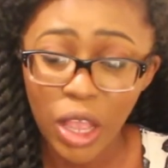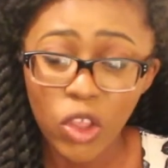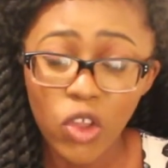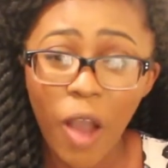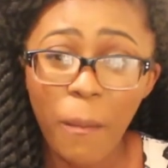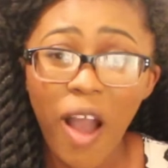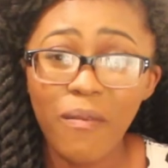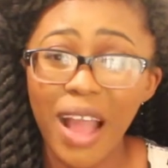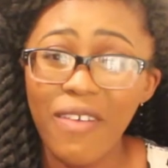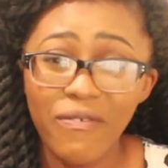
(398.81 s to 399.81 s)
you know, you are part
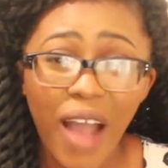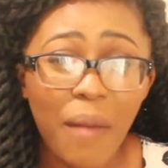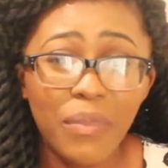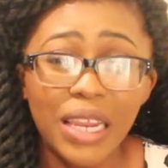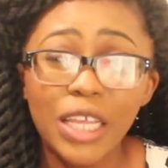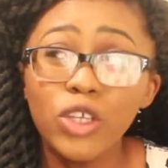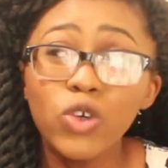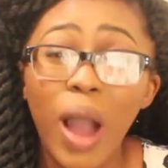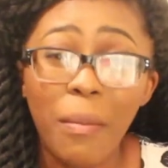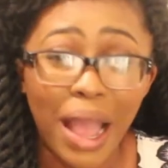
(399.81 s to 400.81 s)
of my family,
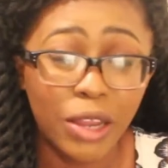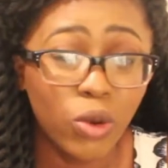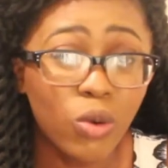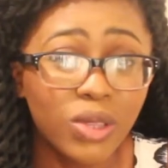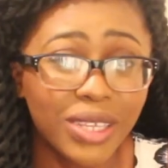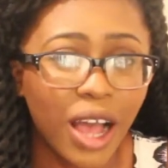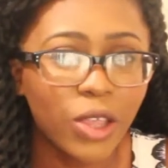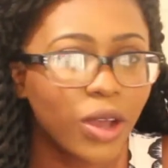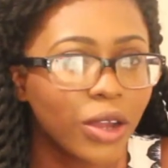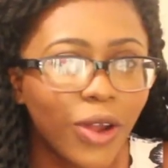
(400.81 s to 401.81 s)
you are my daughter,
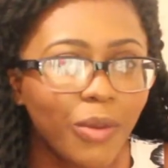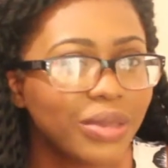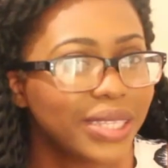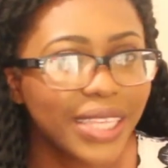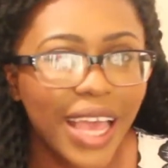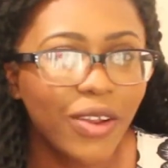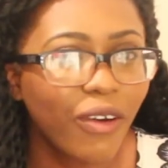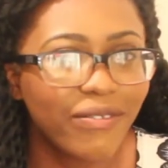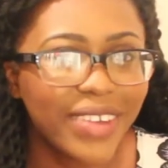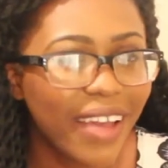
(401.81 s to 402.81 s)
you cannot be scared
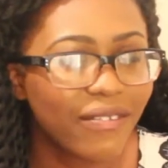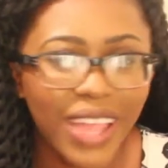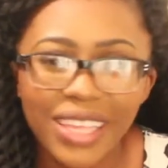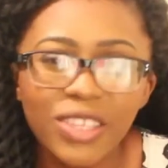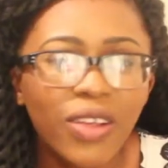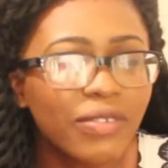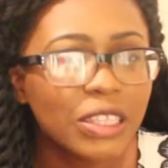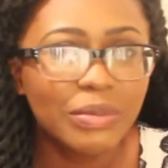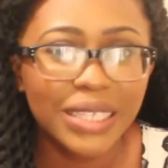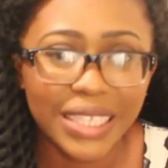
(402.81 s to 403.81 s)
of death. That is nothing
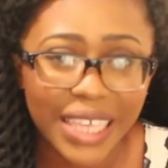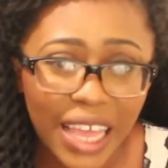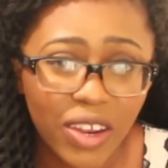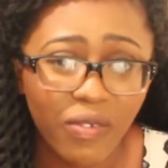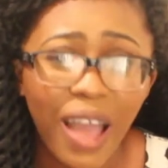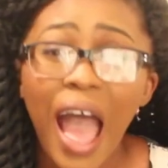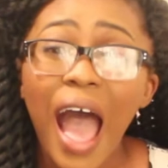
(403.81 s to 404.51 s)
to be scared of.